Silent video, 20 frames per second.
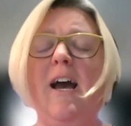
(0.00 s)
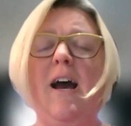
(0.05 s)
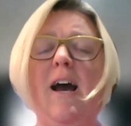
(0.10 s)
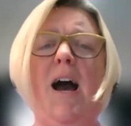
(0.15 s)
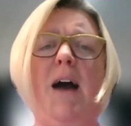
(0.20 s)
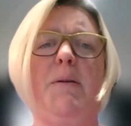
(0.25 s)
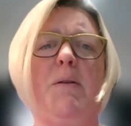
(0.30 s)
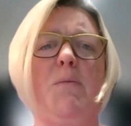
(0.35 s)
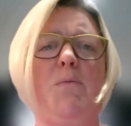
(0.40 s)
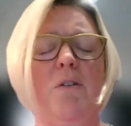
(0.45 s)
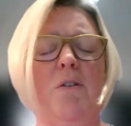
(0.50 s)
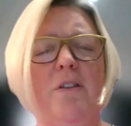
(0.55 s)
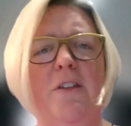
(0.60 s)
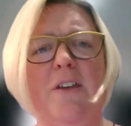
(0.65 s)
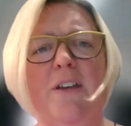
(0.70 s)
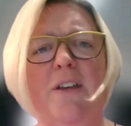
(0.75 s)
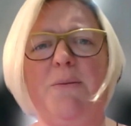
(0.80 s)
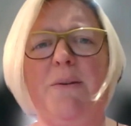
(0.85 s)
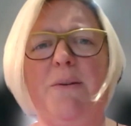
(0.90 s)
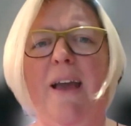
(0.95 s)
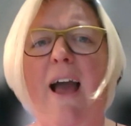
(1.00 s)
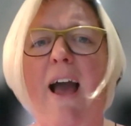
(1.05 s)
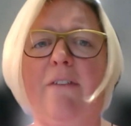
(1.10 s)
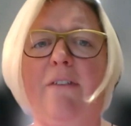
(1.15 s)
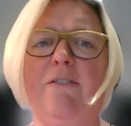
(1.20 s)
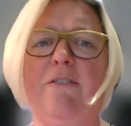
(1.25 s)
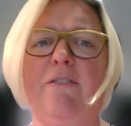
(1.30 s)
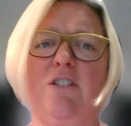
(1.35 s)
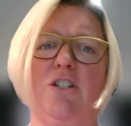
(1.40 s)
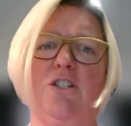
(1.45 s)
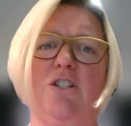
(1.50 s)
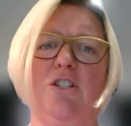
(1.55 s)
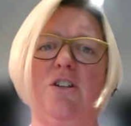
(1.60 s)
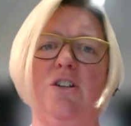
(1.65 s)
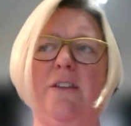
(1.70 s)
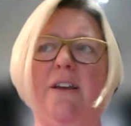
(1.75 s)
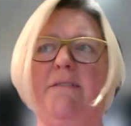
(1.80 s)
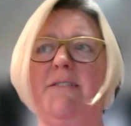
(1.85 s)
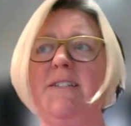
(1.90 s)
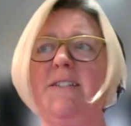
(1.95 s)
I mean, one of the things we haven't touched on
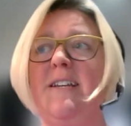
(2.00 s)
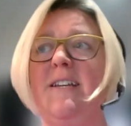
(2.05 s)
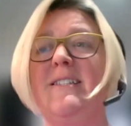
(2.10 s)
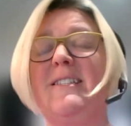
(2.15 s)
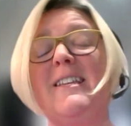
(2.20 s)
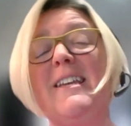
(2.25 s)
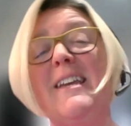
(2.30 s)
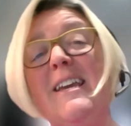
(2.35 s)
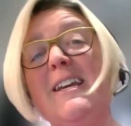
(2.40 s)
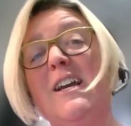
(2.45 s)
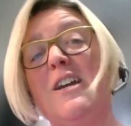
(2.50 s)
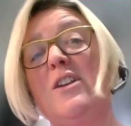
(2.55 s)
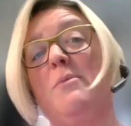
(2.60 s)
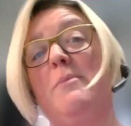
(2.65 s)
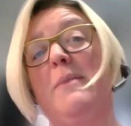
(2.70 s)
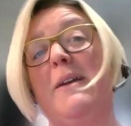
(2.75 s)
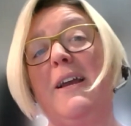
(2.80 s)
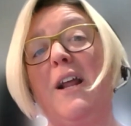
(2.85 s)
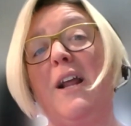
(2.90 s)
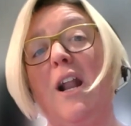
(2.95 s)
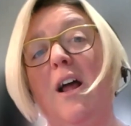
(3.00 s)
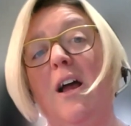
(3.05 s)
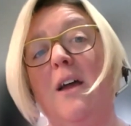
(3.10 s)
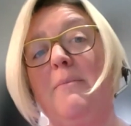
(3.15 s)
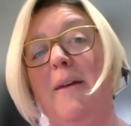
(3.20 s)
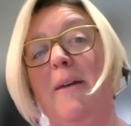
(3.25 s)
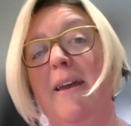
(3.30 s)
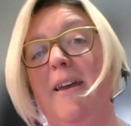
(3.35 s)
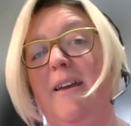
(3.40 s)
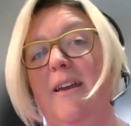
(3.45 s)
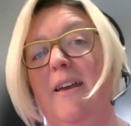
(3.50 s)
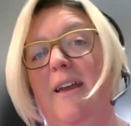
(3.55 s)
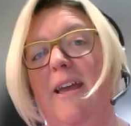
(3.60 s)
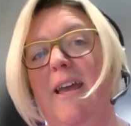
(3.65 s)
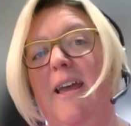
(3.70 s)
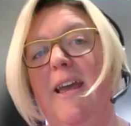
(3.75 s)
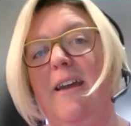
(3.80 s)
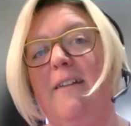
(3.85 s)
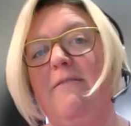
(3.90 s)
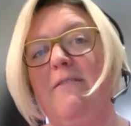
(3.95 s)
there is the economic climate
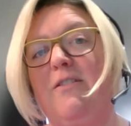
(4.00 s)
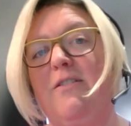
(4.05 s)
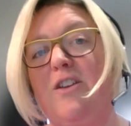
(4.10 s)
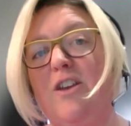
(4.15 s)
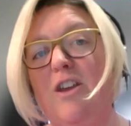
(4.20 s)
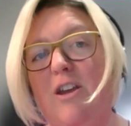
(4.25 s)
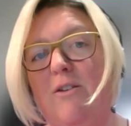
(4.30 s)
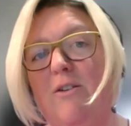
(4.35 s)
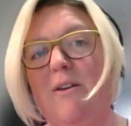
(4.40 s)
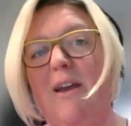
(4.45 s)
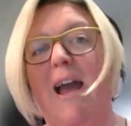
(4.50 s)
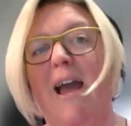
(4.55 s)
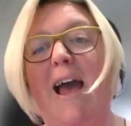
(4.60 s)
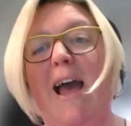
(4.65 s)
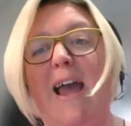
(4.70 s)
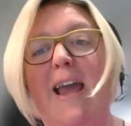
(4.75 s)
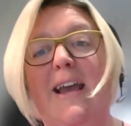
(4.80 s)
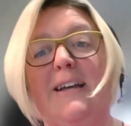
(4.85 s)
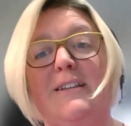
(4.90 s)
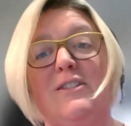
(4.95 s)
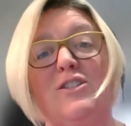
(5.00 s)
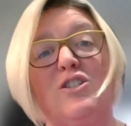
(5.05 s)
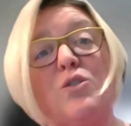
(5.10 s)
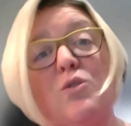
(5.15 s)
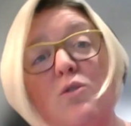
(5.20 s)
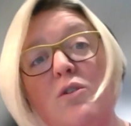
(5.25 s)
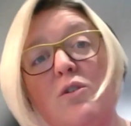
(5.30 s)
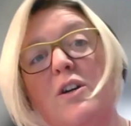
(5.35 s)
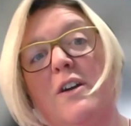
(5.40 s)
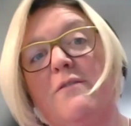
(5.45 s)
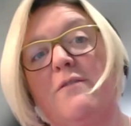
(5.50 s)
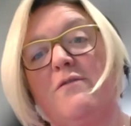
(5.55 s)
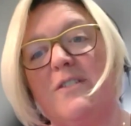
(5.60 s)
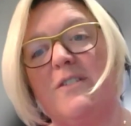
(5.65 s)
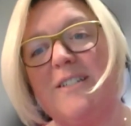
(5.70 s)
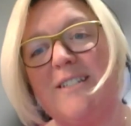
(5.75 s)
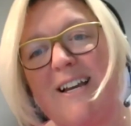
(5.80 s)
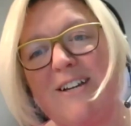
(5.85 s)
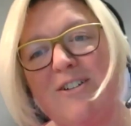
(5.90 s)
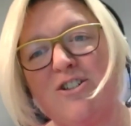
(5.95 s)
here in the UK and talk of
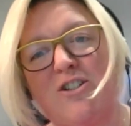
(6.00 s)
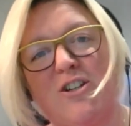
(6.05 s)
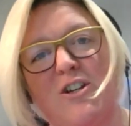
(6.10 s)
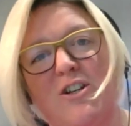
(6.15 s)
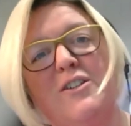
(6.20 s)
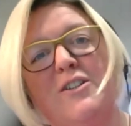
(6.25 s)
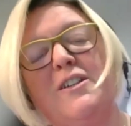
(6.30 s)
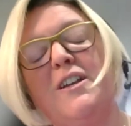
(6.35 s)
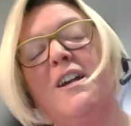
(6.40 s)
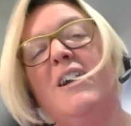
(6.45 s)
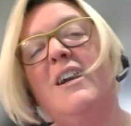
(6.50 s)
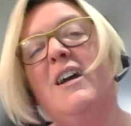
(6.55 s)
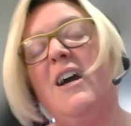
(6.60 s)
recession.